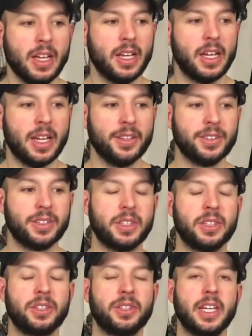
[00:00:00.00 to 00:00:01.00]
and
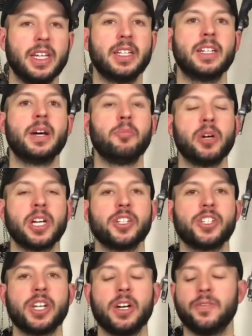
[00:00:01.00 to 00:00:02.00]
they ended up on a
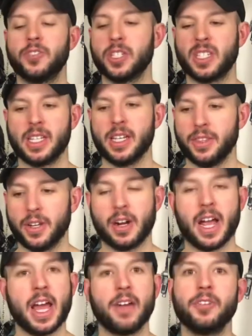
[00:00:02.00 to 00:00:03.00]
shelf just sitting there. I
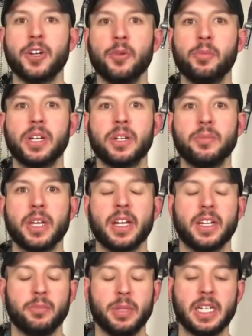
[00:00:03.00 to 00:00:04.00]
haven't opened them yet.
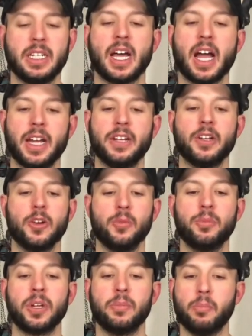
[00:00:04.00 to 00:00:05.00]
I've been dying to
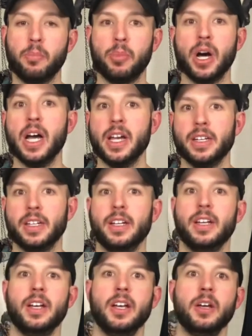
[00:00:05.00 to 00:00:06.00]
open them. But
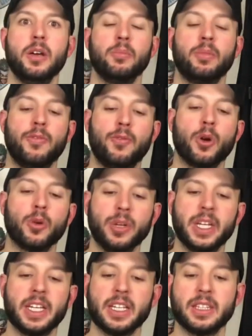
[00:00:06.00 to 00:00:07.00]
before we
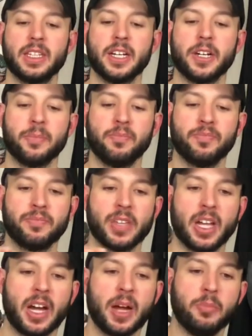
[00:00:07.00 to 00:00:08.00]
get there,
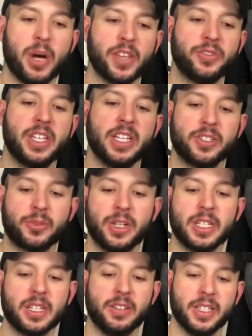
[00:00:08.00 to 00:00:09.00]
I bought this
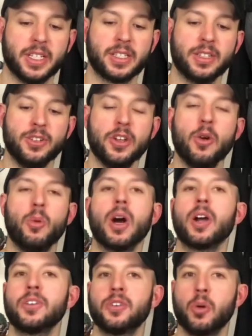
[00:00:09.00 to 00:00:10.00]
recently. It's a
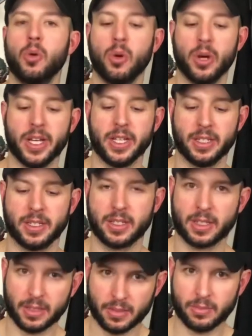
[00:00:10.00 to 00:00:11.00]
Noir
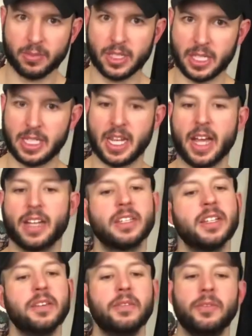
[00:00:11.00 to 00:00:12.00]
Toys
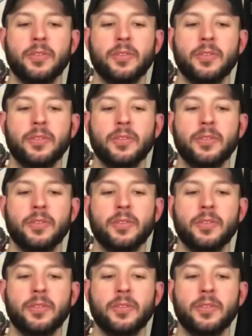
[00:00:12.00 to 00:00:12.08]
Detective.